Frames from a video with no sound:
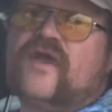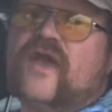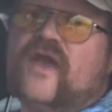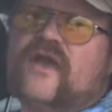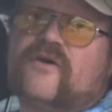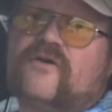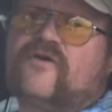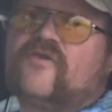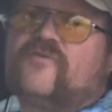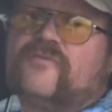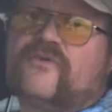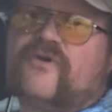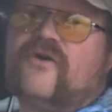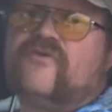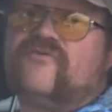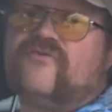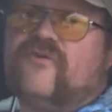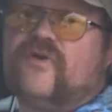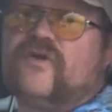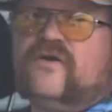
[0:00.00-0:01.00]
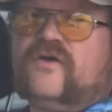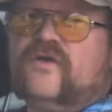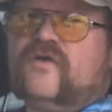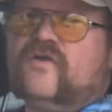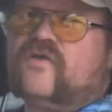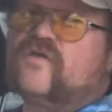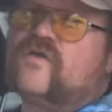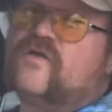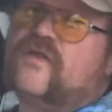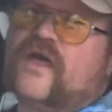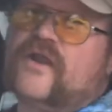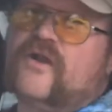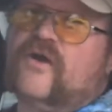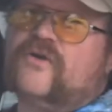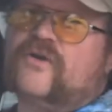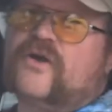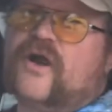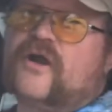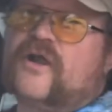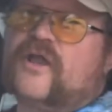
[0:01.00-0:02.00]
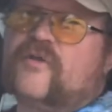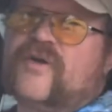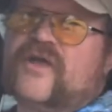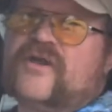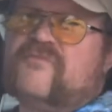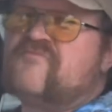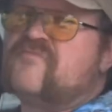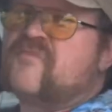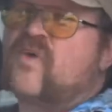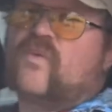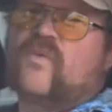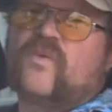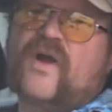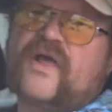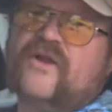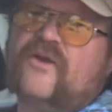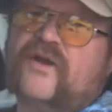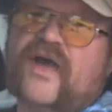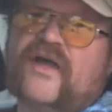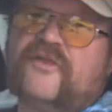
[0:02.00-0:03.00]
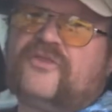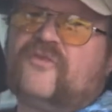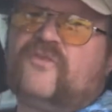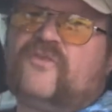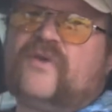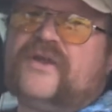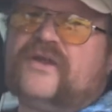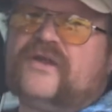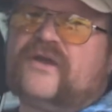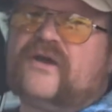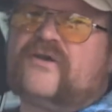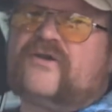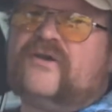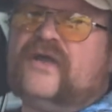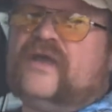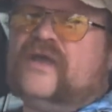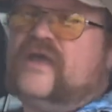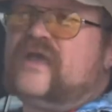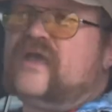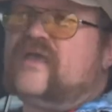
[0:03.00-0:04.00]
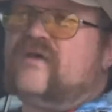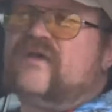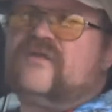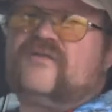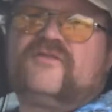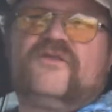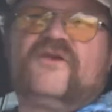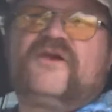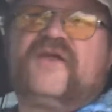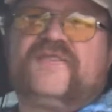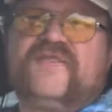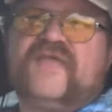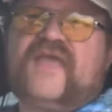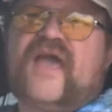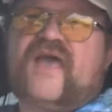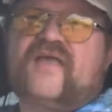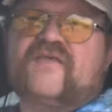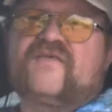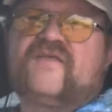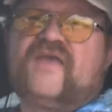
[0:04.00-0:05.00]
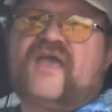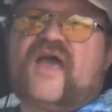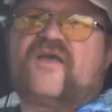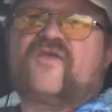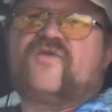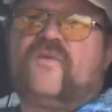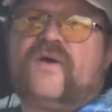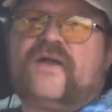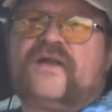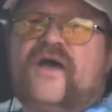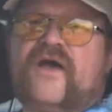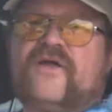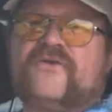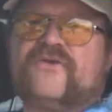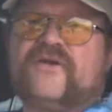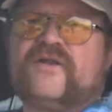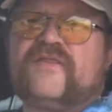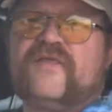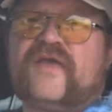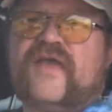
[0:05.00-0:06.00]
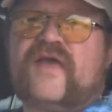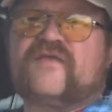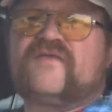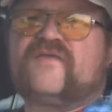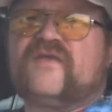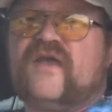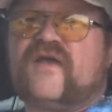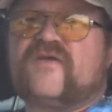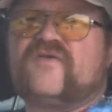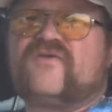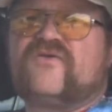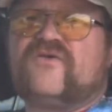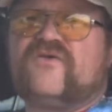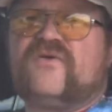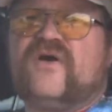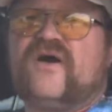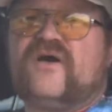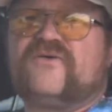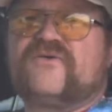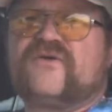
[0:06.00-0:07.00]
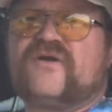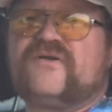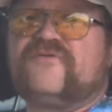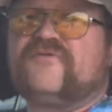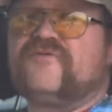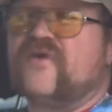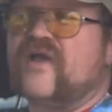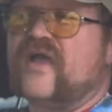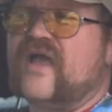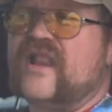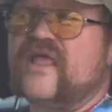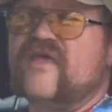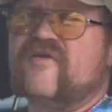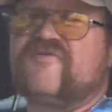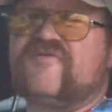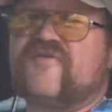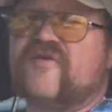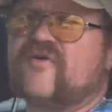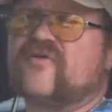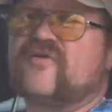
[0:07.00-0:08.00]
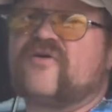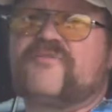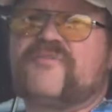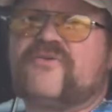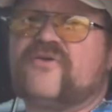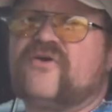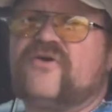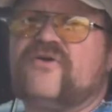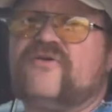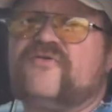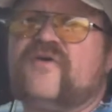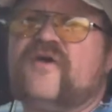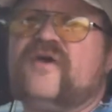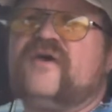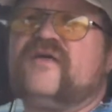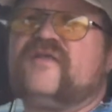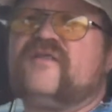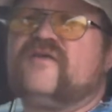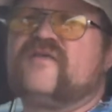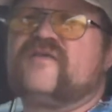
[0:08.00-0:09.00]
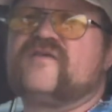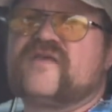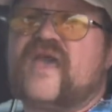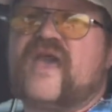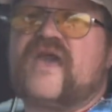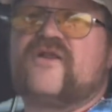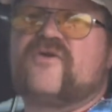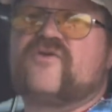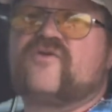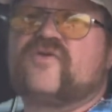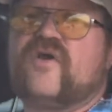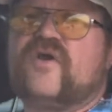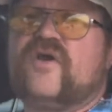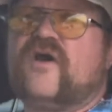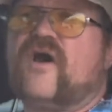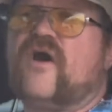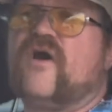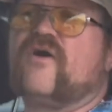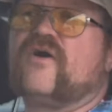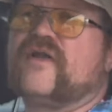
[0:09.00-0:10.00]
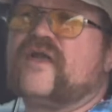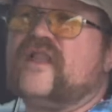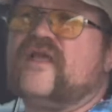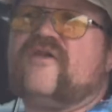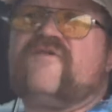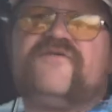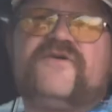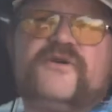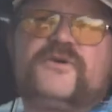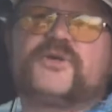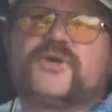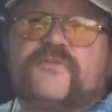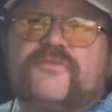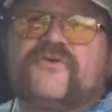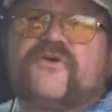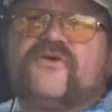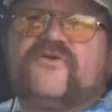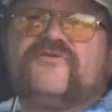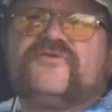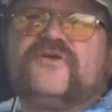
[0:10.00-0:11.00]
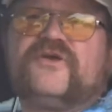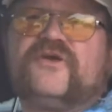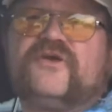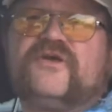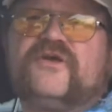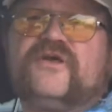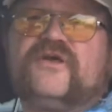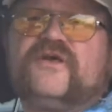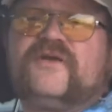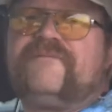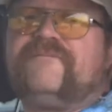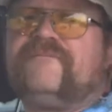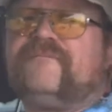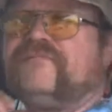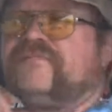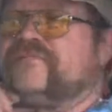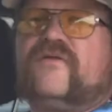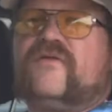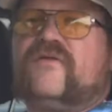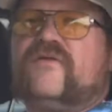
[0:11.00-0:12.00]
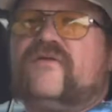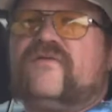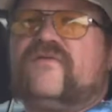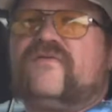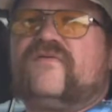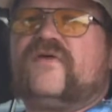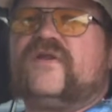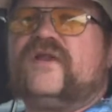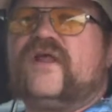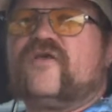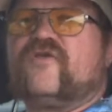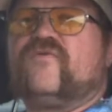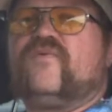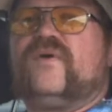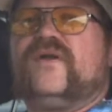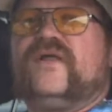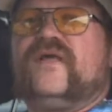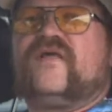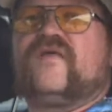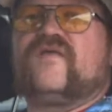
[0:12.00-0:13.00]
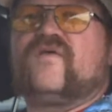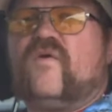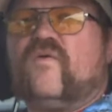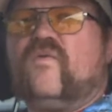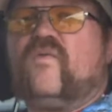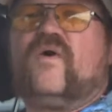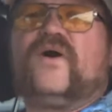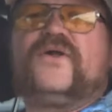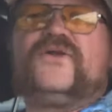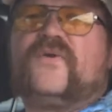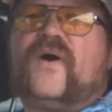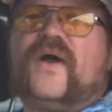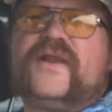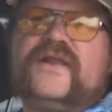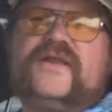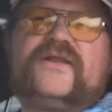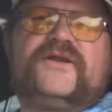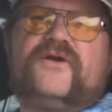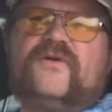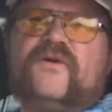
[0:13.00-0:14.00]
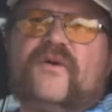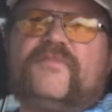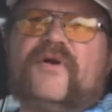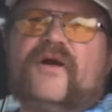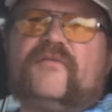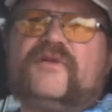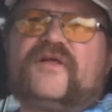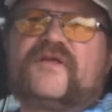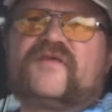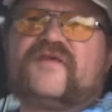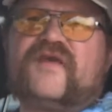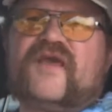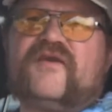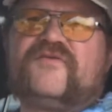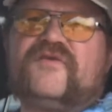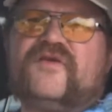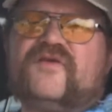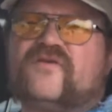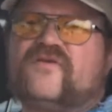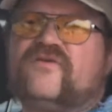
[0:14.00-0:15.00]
Harris Pro Voice. So that old argument, right on out the window. Look at the SDS 100 and the SDS 200 for any further proof that scanners are getting future-proofed. The next one is, what do I need to know what public safety's